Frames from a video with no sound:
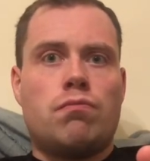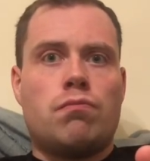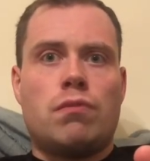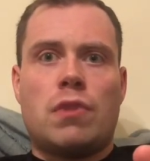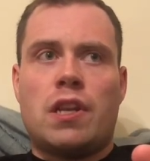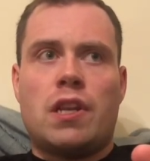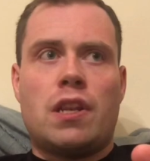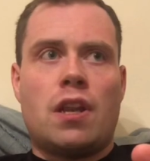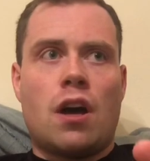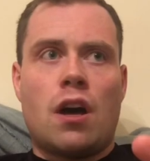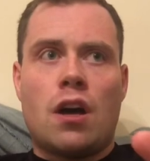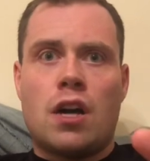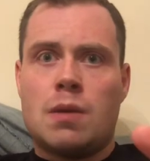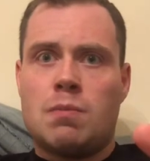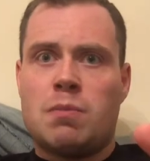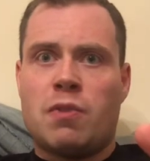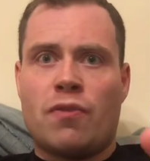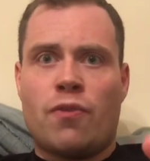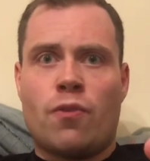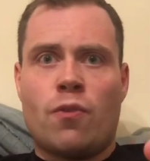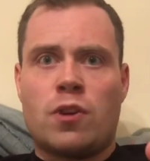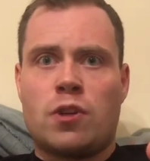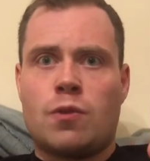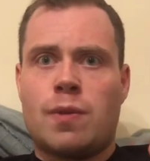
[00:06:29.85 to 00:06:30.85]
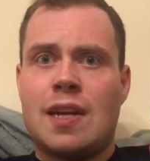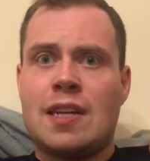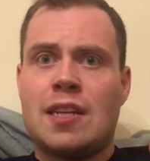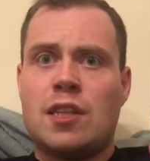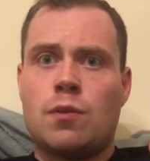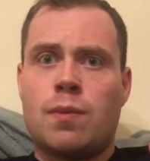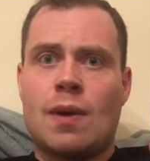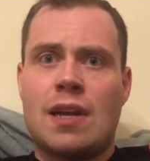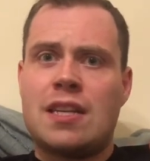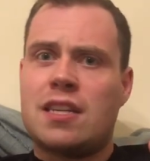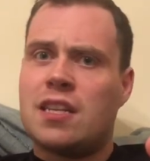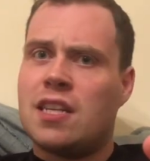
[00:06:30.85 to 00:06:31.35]
long before
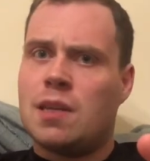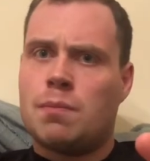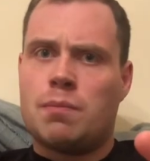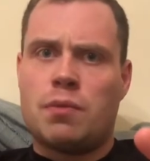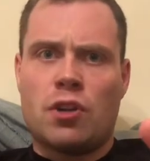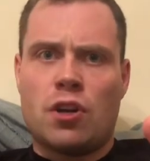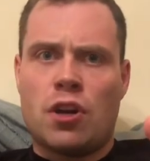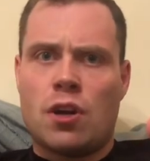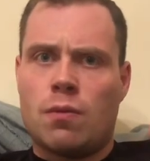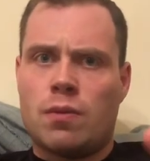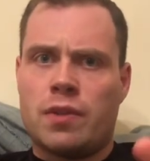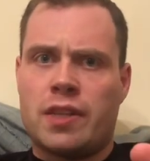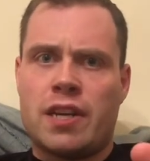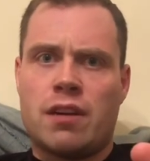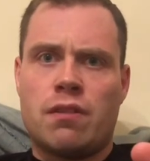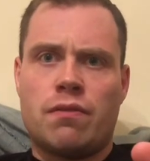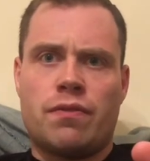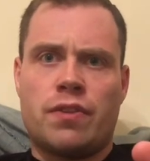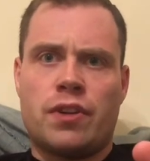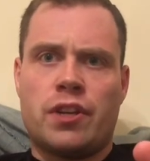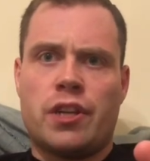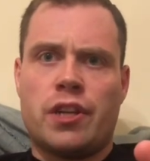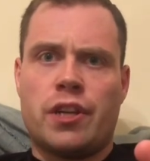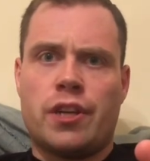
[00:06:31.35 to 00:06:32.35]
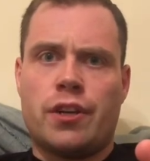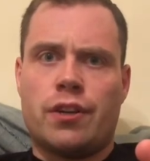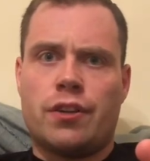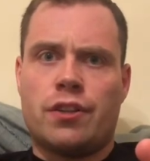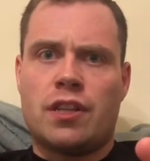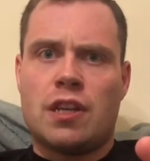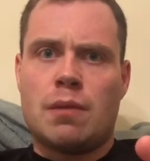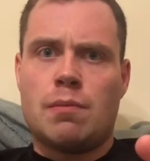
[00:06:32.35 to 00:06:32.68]
2020, had been going down for years.